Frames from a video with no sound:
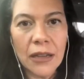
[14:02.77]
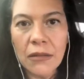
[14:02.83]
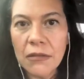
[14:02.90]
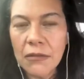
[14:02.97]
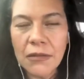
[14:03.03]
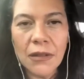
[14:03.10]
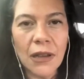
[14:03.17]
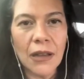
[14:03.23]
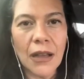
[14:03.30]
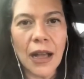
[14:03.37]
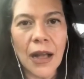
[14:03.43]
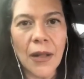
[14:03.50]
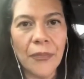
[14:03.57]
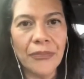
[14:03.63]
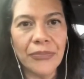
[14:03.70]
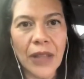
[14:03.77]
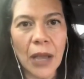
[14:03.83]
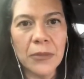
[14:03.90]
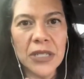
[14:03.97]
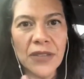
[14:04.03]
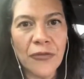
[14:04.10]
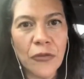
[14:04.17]
Again,
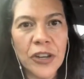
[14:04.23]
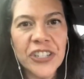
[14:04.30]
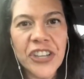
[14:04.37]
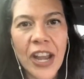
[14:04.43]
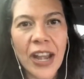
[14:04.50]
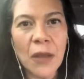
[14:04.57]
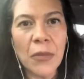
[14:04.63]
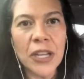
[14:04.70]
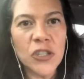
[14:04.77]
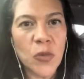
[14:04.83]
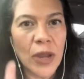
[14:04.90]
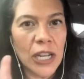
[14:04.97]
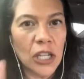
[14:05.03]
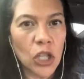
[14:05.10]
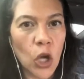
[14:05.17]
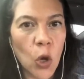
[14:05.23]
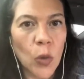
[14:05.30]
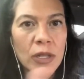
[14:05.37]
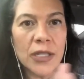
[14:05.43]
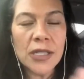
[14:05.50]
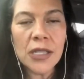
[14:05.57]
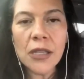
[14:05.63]
I'm differentiating between
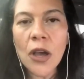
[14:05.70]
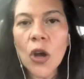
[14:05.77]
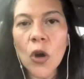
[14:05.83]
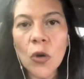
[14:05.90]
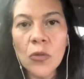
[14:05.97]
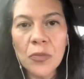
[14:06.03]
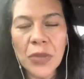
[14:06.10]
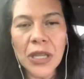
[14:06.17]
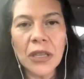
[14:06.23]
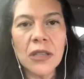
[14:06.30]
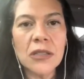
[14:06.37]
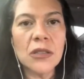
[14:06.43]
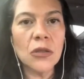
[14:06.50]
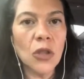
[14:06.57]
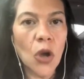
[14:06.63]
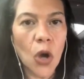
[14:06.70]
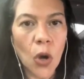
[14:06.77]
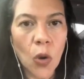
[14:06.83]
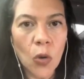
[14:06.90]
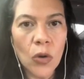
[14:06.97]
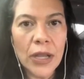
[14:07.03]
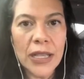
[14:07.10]
low and slow, because
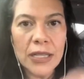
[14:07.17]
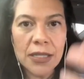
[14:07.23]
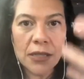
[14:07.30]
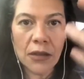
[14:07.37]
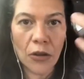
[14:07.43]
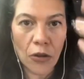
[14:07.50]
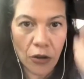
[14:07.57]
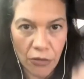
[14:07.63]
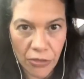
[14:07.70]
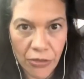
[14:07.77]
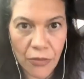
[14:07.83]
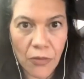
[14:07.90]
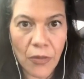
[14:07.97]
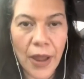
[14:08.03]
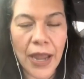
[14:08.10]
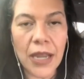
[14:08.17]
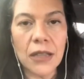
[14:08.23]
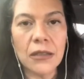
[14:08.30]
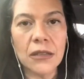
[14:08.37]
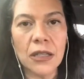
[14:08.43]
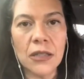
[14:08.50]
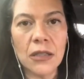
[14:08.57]
low is earth,
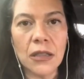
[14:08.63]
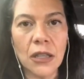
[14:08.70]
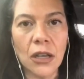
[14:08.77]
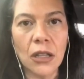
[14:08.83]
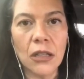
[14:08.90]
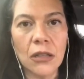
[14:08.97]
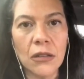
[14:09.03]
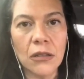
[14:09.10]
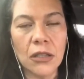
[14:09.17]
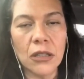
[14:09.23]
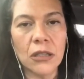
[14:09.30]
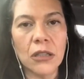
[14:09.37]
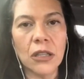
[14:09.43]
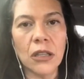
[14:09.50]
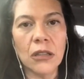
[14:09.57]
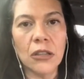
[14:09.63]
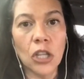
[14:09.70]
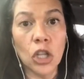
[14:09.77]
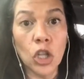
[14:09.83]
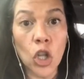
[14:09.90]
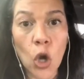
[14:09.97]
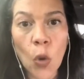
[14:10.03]
right?
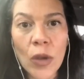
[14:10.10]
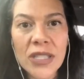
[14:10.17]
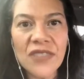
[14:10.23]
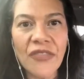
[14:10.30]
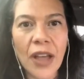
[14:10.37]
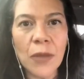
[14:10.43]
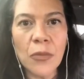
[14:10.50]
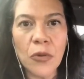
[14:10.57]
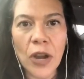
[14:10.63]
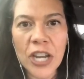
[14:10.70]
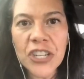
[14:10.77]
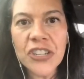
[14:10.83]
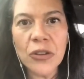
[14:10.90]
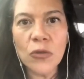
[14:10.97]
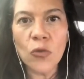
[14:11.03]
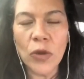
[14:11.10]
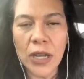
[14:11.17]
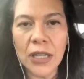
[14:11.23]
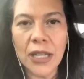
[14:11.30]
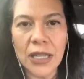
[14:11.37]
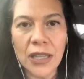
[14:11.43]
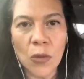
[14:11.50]
The lowest vibration
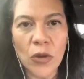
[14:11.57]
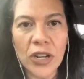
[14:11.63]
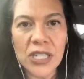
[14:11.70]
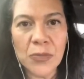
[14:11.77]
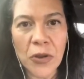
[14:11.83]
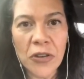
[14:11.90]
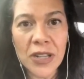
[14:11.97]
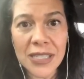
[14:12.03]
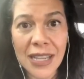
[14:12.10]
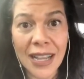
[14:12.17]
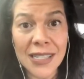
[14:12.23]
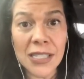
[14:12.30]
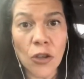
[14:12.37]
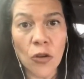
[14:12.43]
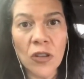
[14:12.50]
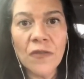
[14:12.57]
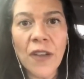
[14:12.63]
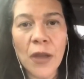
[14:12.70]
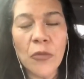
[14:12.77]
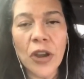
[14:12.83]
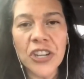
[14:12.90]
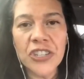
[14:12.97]
really that we're experiencing is the
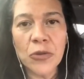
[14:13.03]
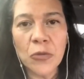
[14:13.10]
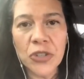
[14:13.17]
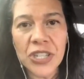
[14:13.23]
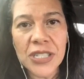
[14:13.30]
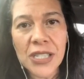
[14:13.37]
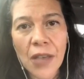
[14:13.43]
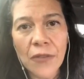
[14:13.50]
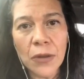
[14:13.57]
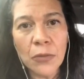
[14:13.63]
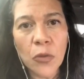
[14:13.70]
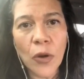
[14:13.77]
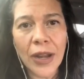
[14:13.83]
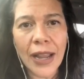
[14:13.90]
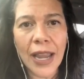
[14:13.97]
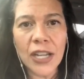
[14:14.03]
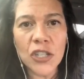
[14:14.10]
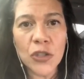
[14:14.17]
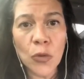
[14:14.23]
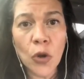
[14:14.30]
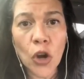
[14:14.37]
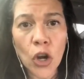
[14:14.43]
earth vibration, which is
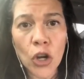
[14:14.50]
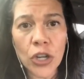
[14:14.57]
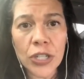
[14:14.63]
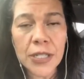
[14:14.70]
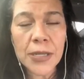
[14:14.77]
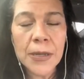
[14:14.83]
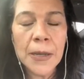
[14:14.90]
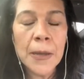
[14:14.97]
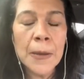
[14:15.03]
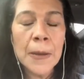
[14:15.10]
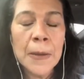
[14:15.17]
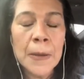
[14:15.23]
7.82 hertz.